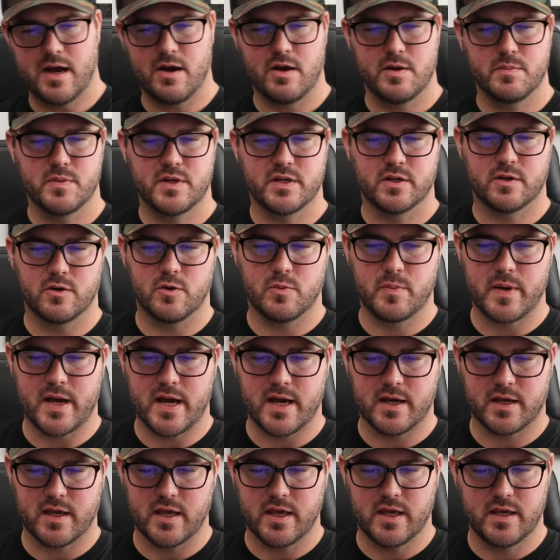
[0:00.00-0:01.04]
Now I'm going to go
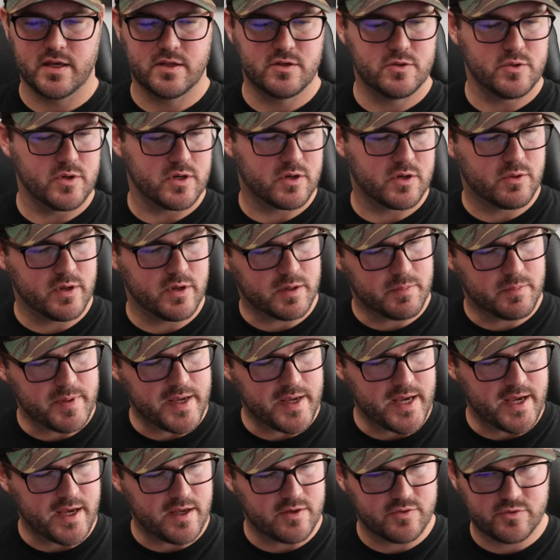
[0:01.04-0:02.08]
back and do a quick
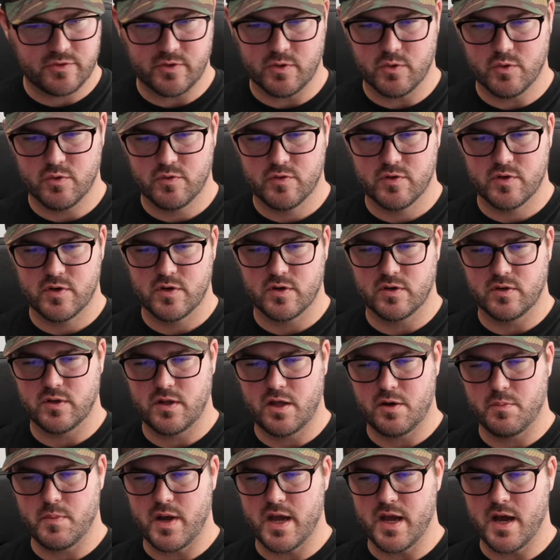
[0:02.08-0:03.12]
pass over a
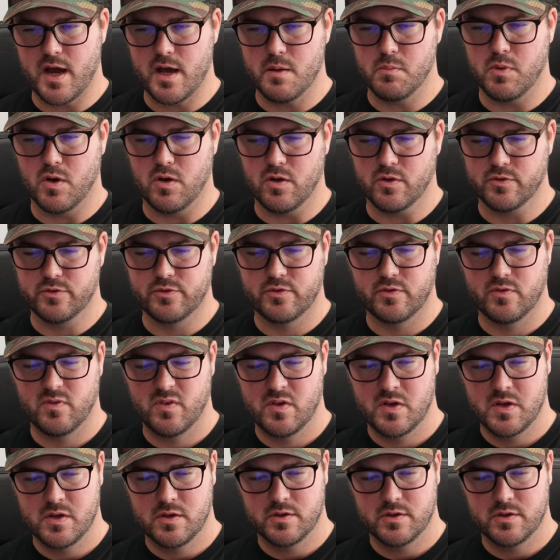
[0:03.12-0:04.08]
lot of my eyeballs.